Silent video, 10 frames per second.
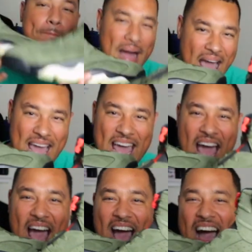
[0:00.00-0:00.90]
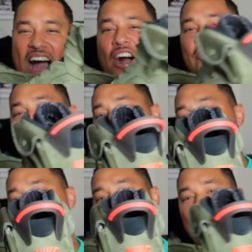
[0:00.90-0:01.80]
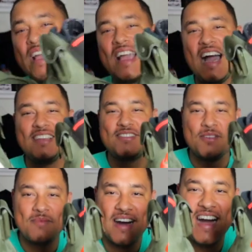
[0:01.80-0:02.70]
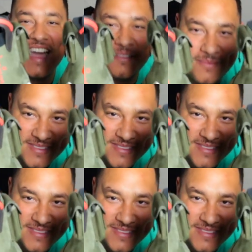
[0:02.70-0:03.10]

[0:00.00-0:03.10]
Bye! Your boy got some hype